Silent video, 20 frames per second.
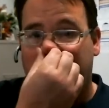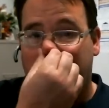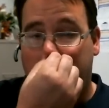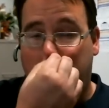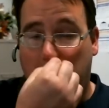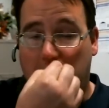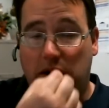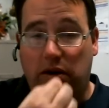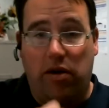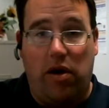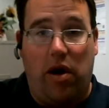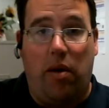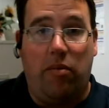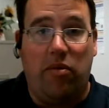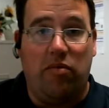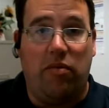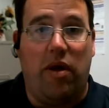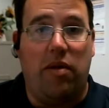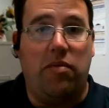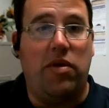
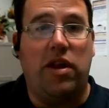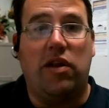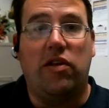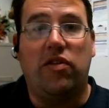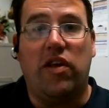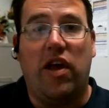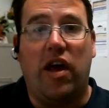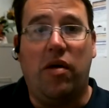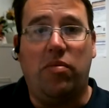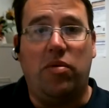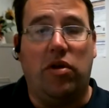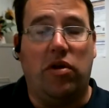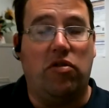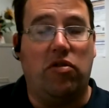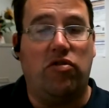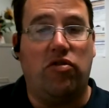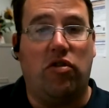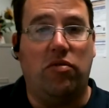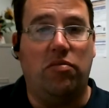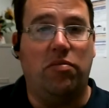Firearms might be an example, or
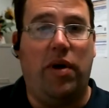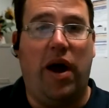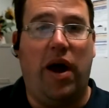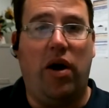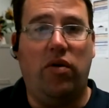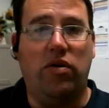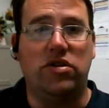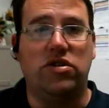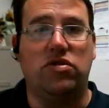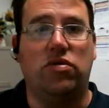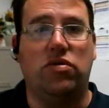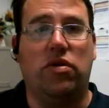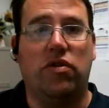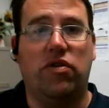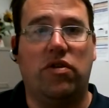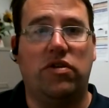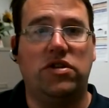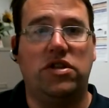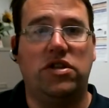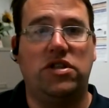certain power
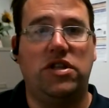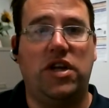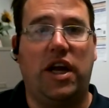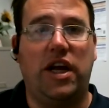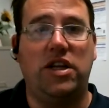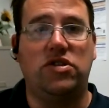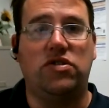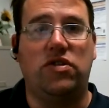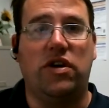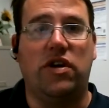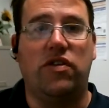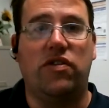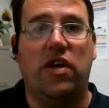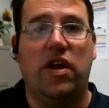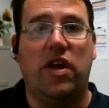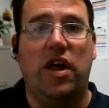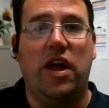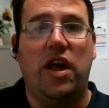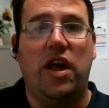tools are just dangerous.